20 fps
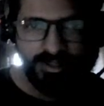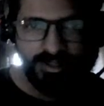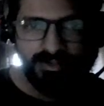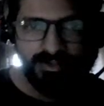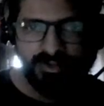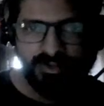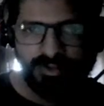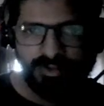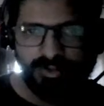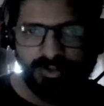So
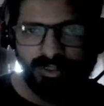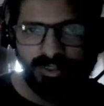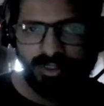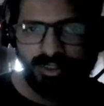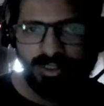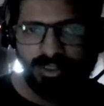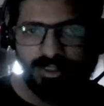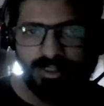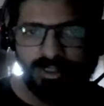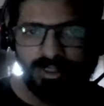you create
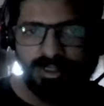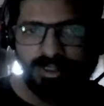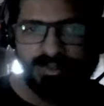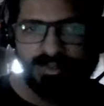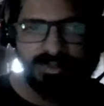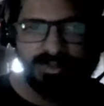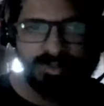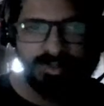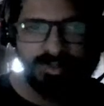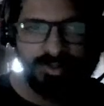a class
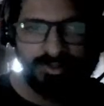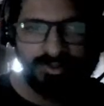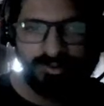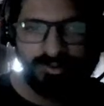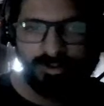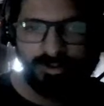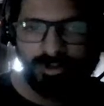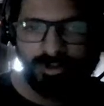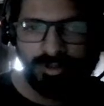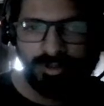of
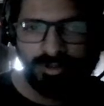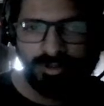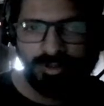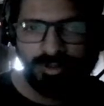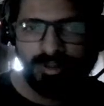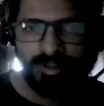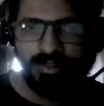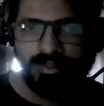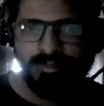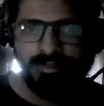node,
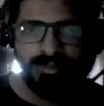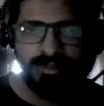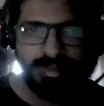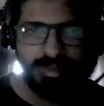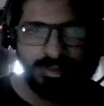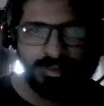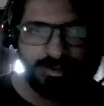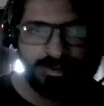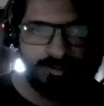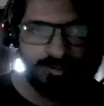and you
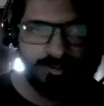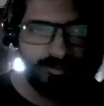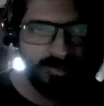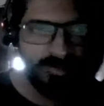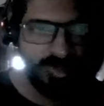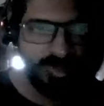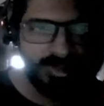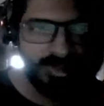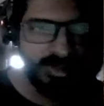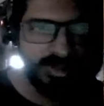can
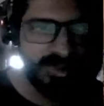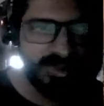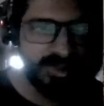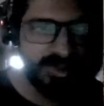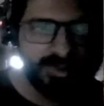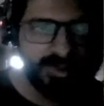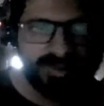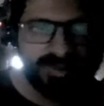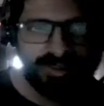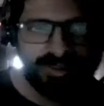
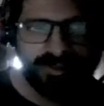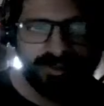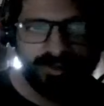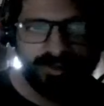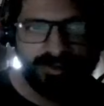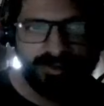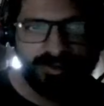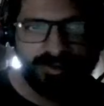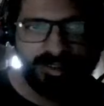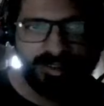store the
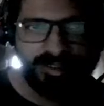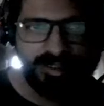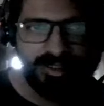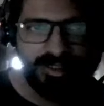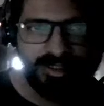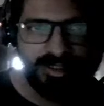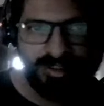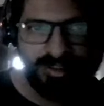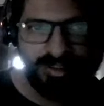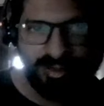
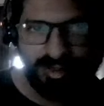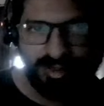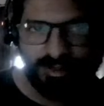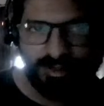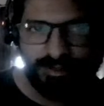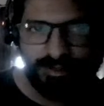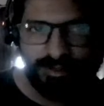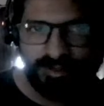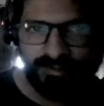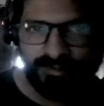data
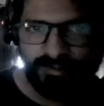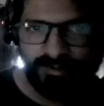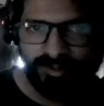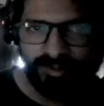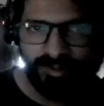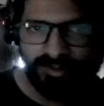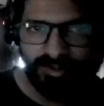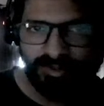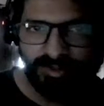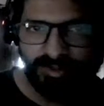and
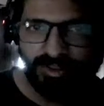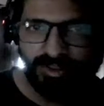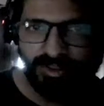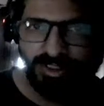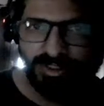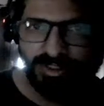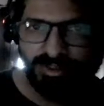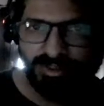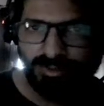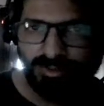reference to the
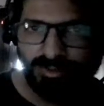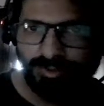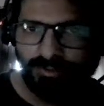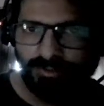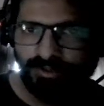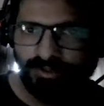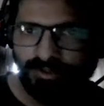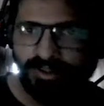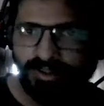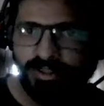next node over
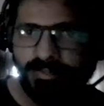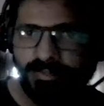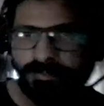there.